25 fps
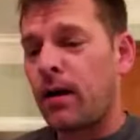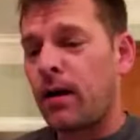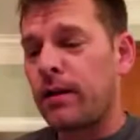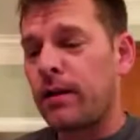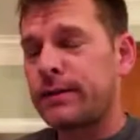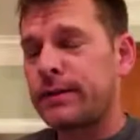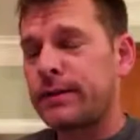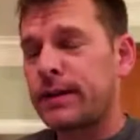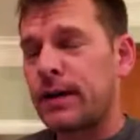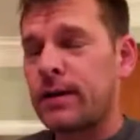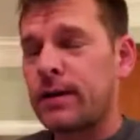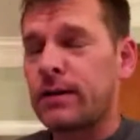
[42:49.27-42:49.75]

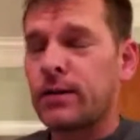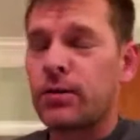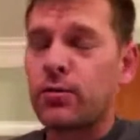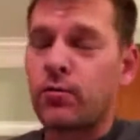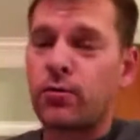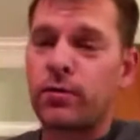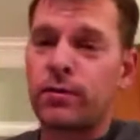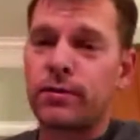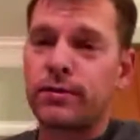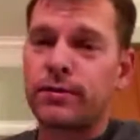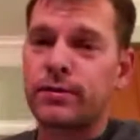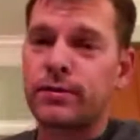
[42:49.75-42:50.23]
Italian
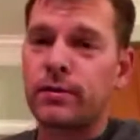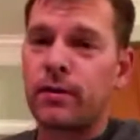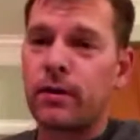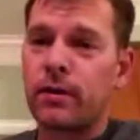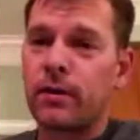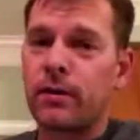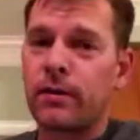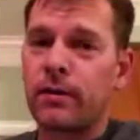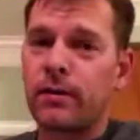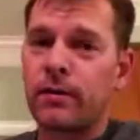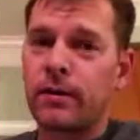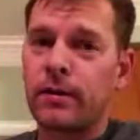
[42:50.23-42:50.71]
courts
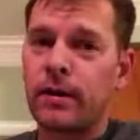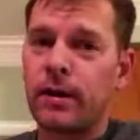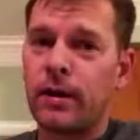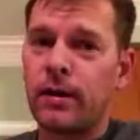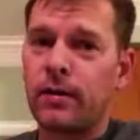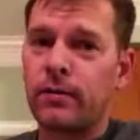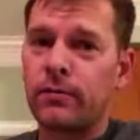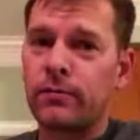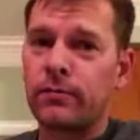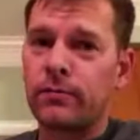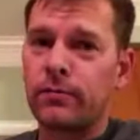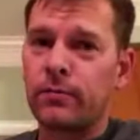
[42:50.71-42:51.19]

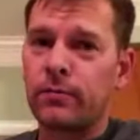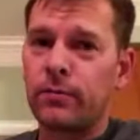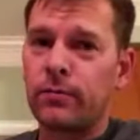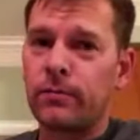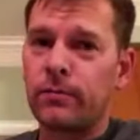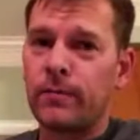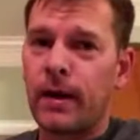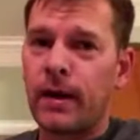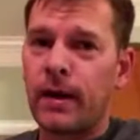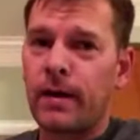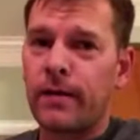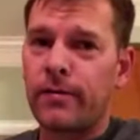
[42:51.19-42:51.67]
are ruled
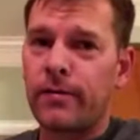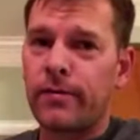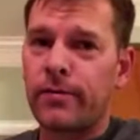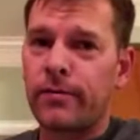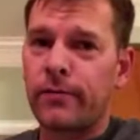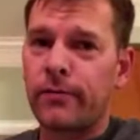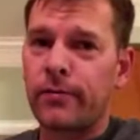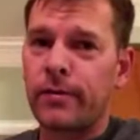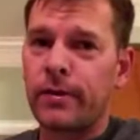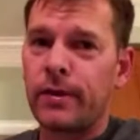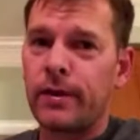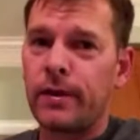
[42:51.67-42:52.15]
by
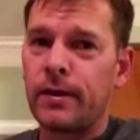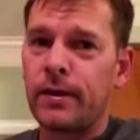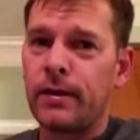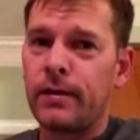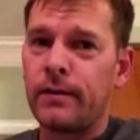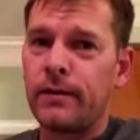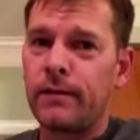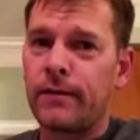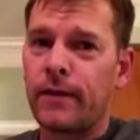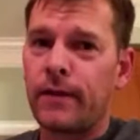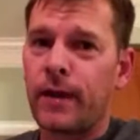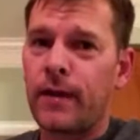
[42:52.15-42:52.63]

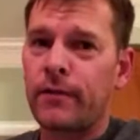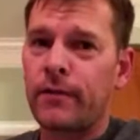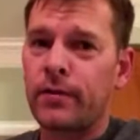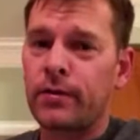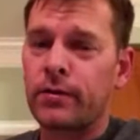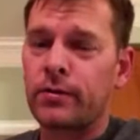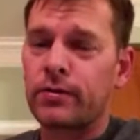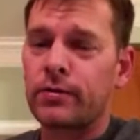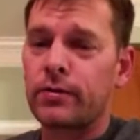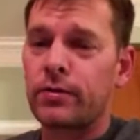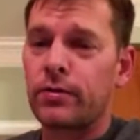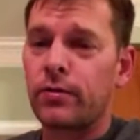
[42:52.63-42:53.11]
3
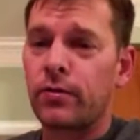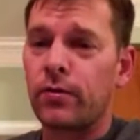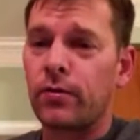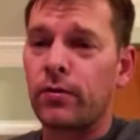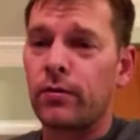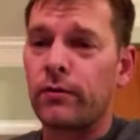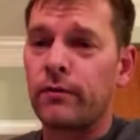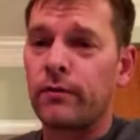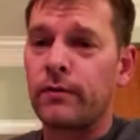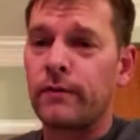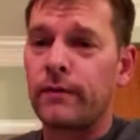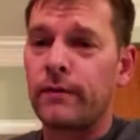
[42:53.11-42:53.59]

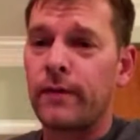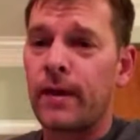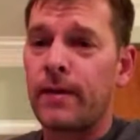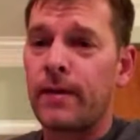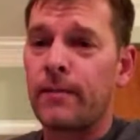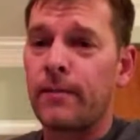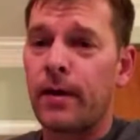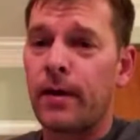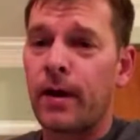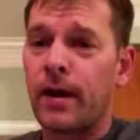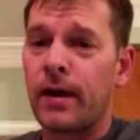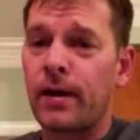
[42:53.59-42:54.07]
500-year-old
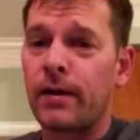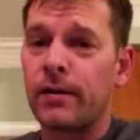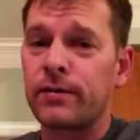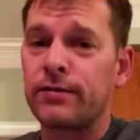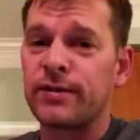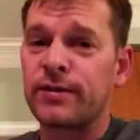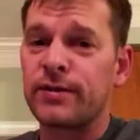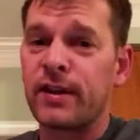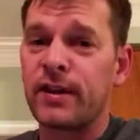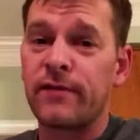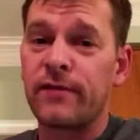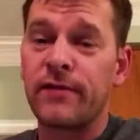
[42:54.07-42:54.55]

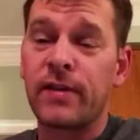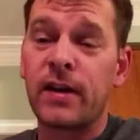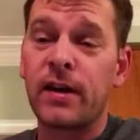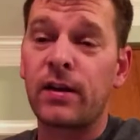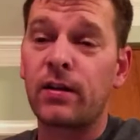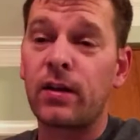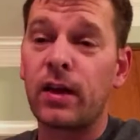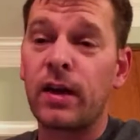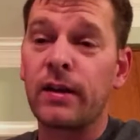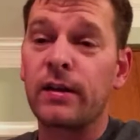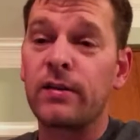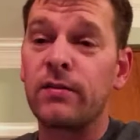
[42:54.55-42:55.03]
vampires, and if they
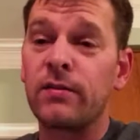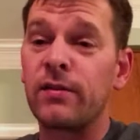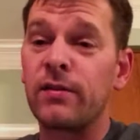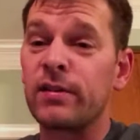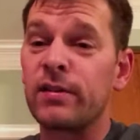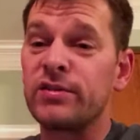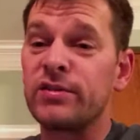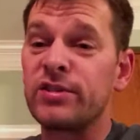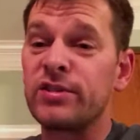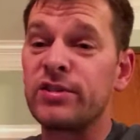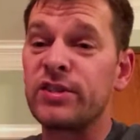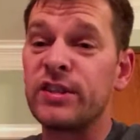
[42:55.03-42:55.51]
don't like you,
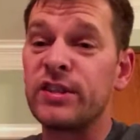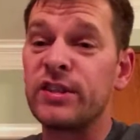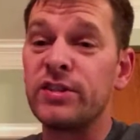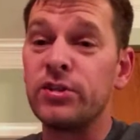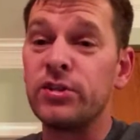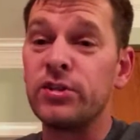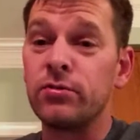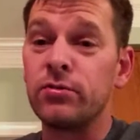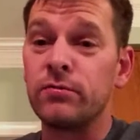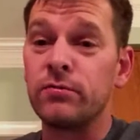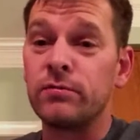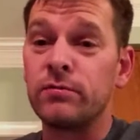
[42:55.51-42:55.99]
they'll just
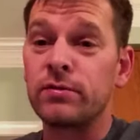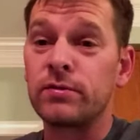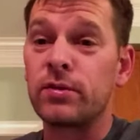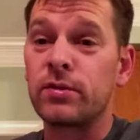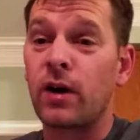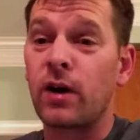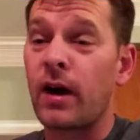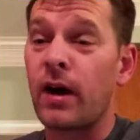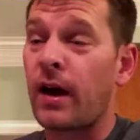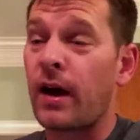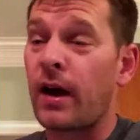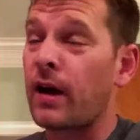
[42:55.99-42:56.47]
eat you.
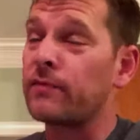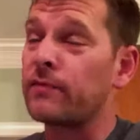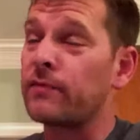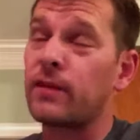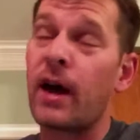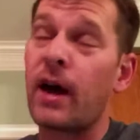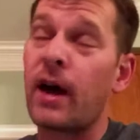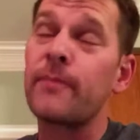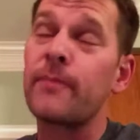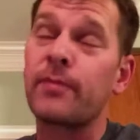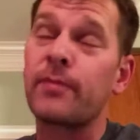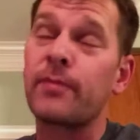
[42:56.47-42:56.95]
So
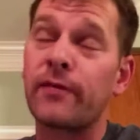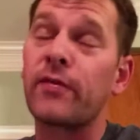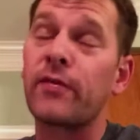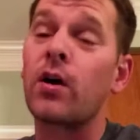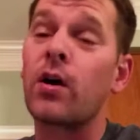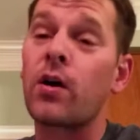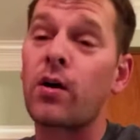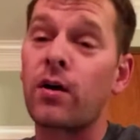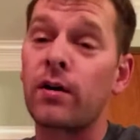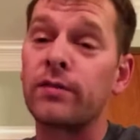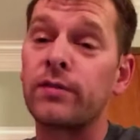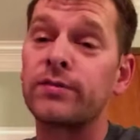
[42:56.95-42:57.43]
I
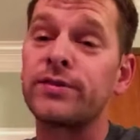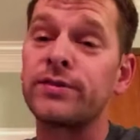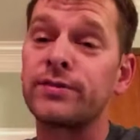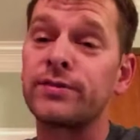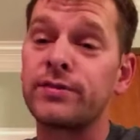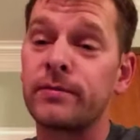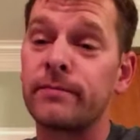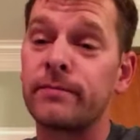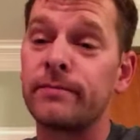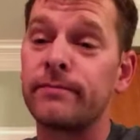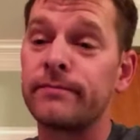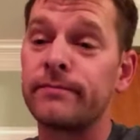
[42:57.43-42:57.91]
prefer our
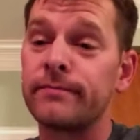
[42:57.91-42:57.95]
system.